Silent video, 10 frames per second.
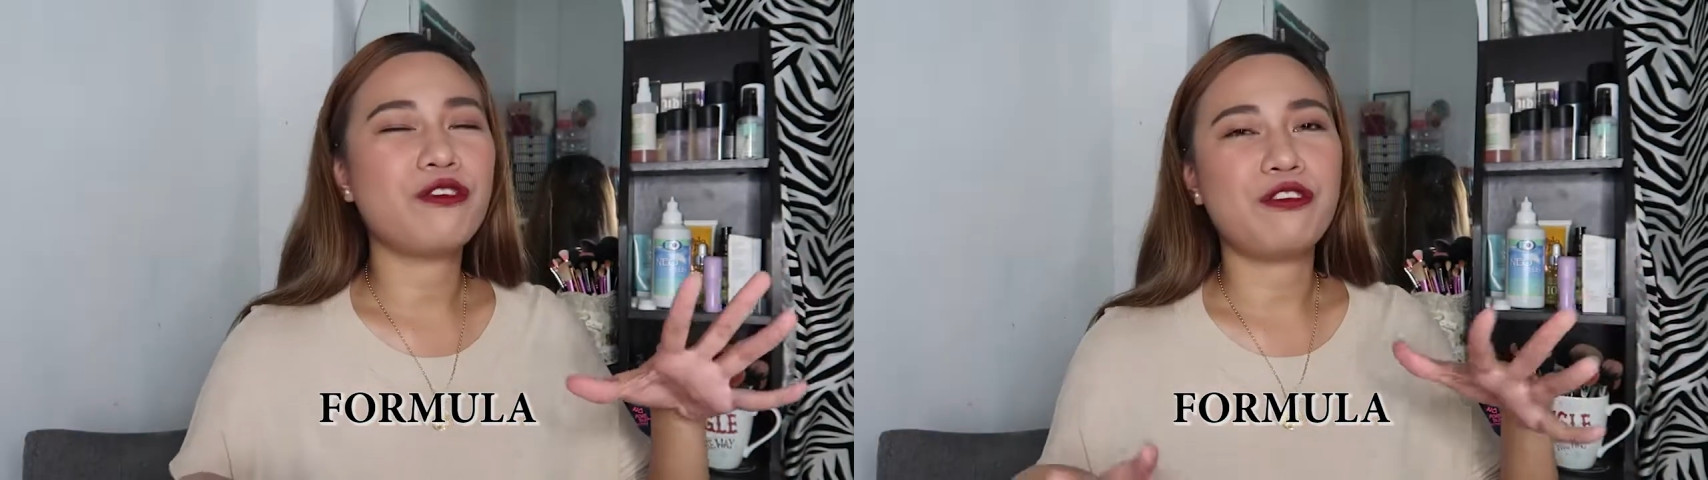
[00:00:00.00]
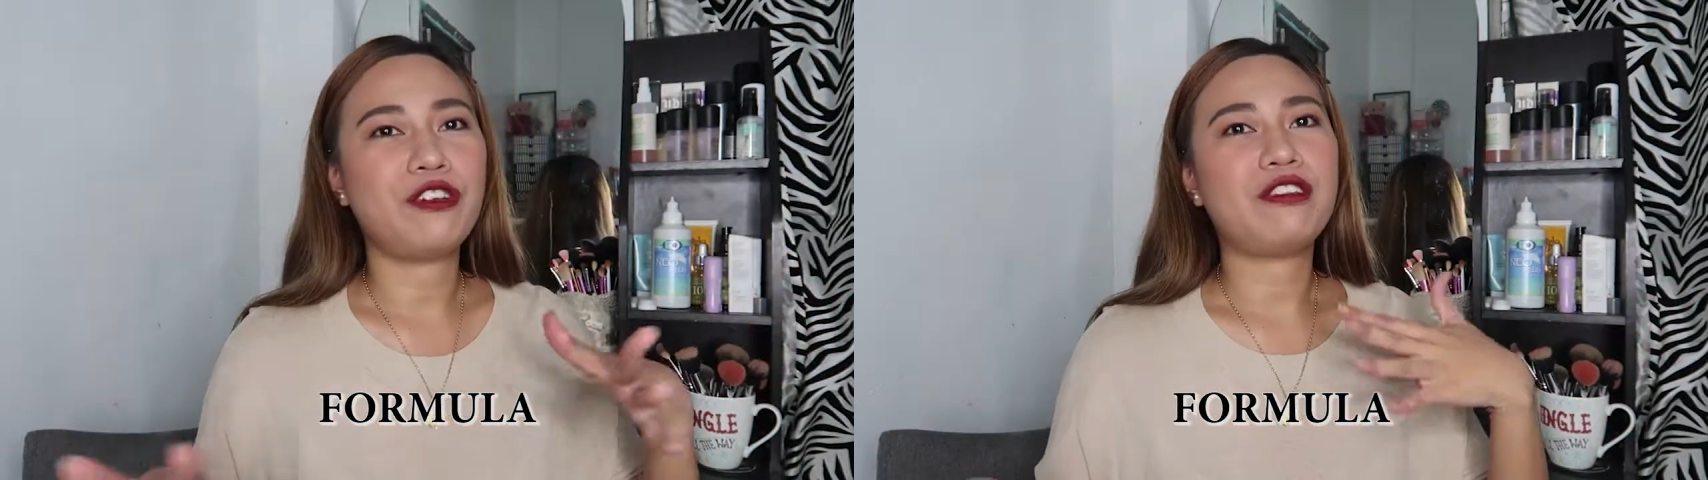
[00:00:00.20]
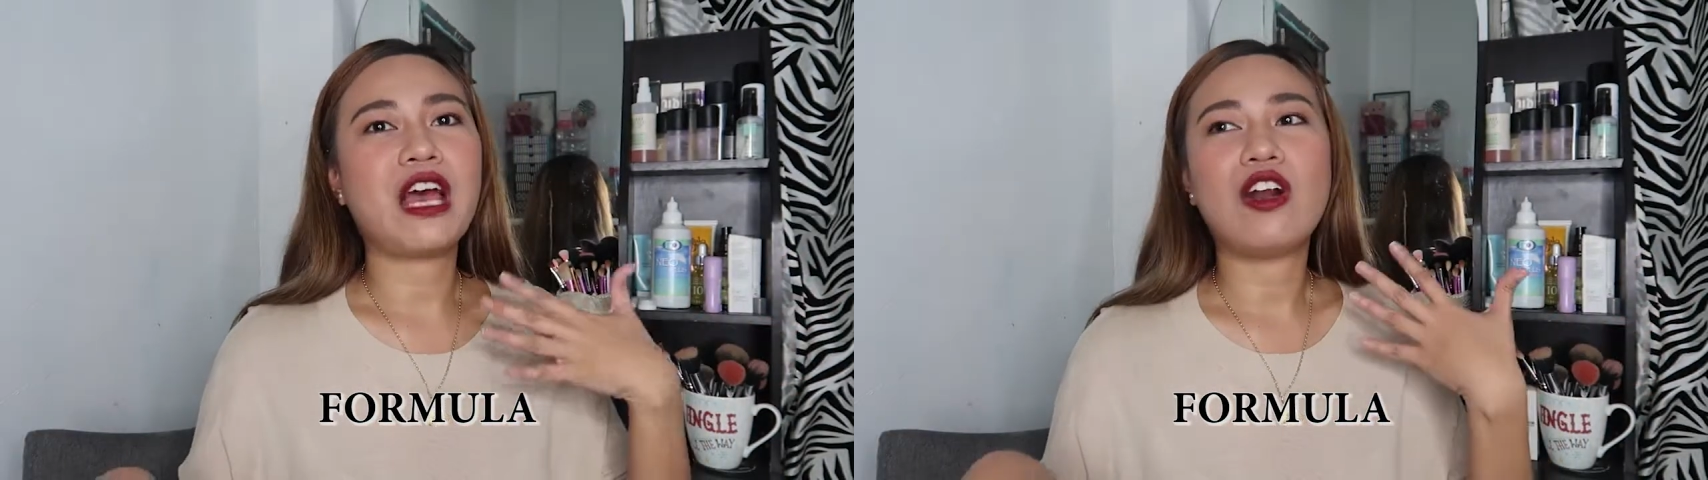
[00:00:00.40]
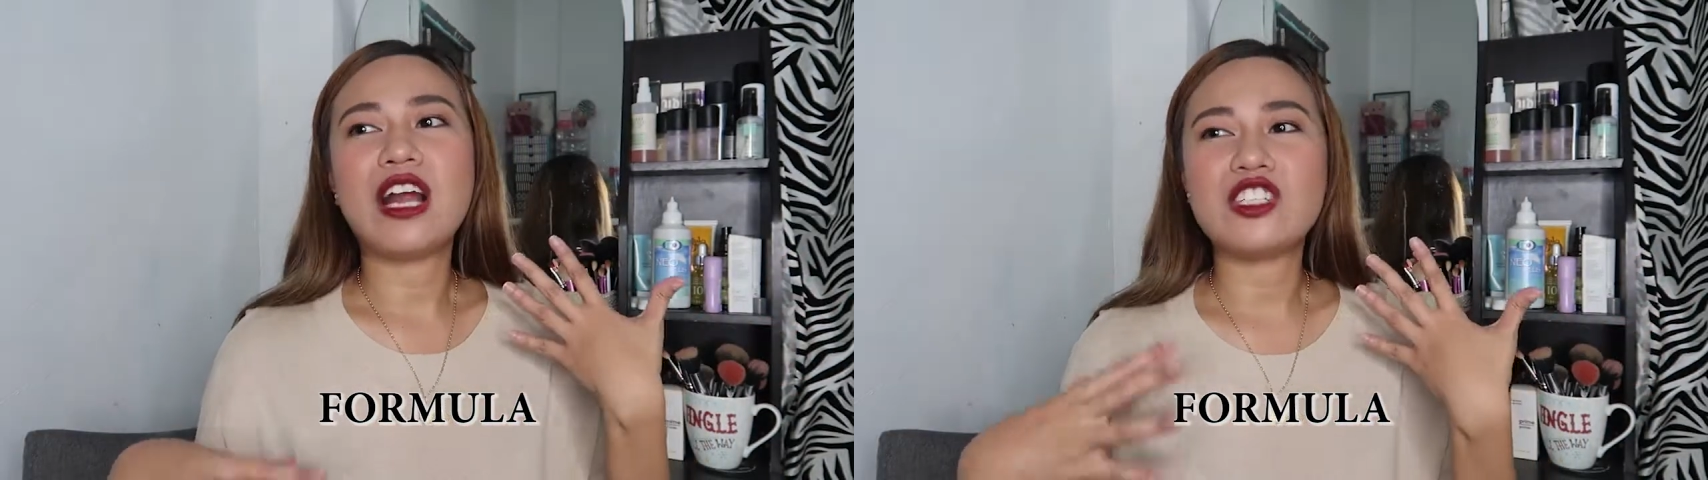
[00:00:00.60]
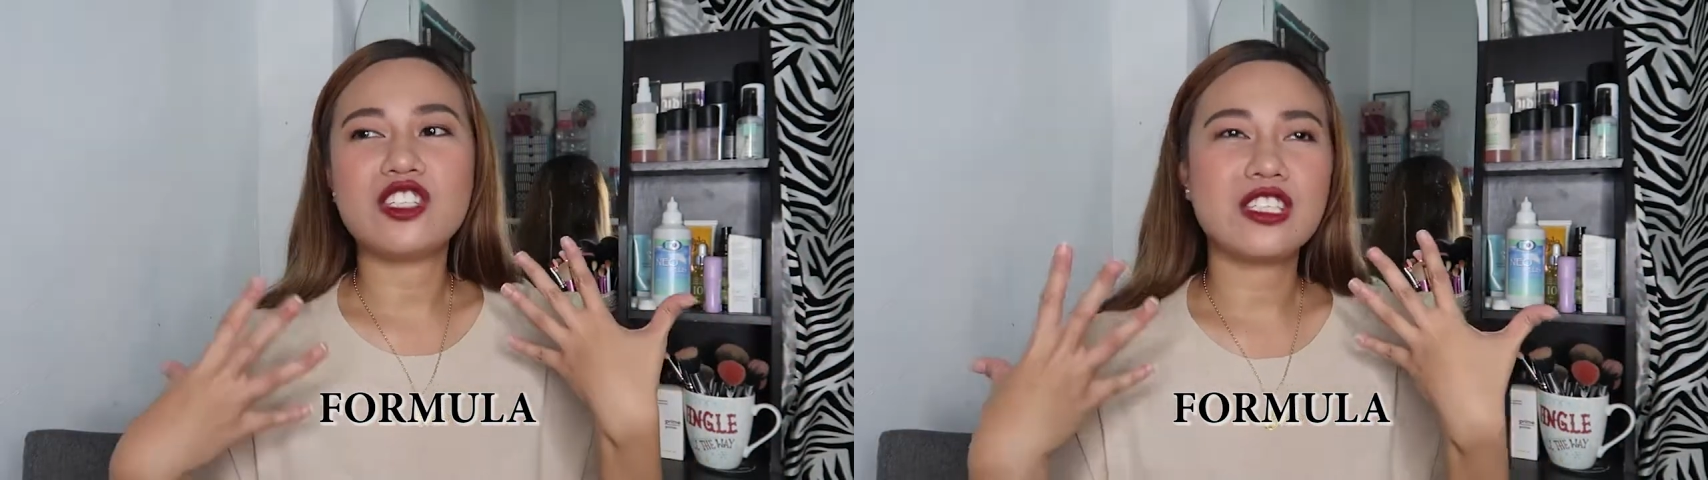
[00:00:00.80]
to 5th hour,
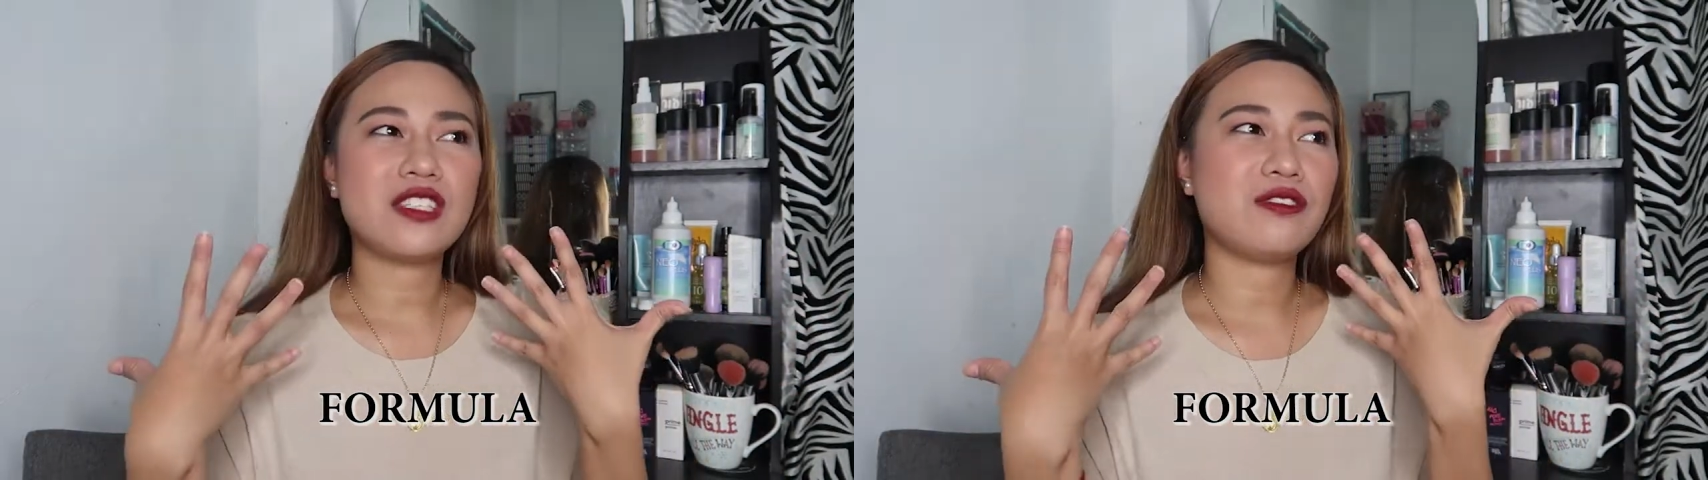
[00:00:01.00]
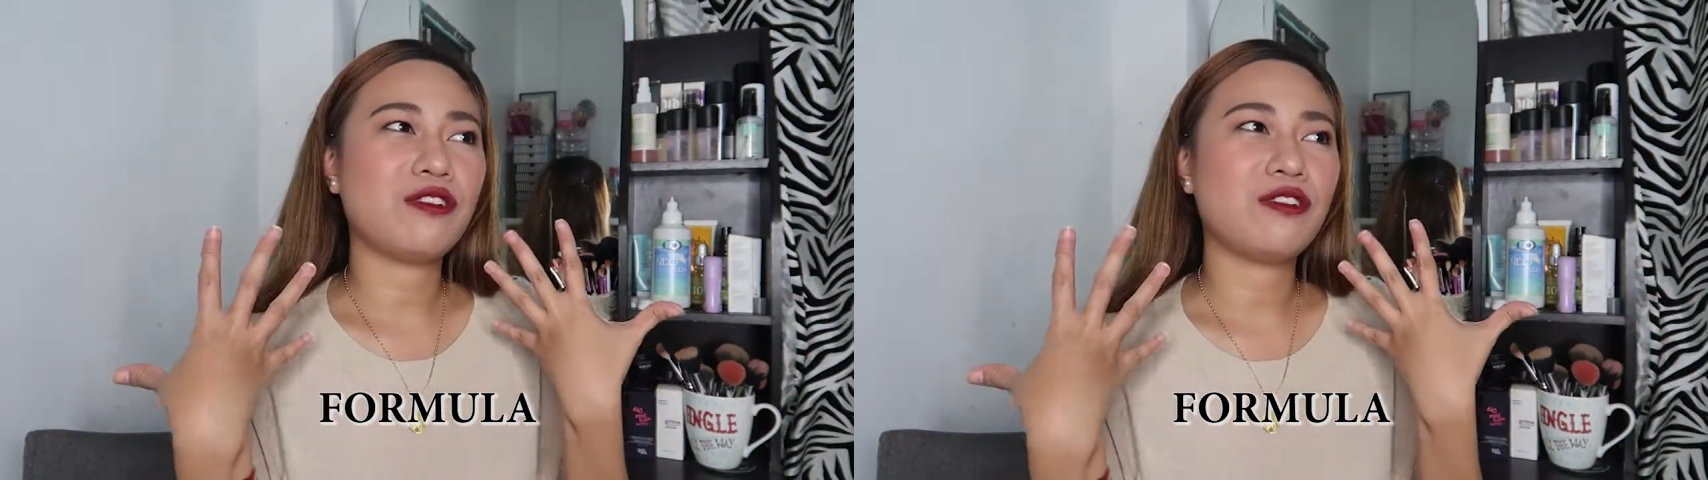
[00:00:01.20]
I just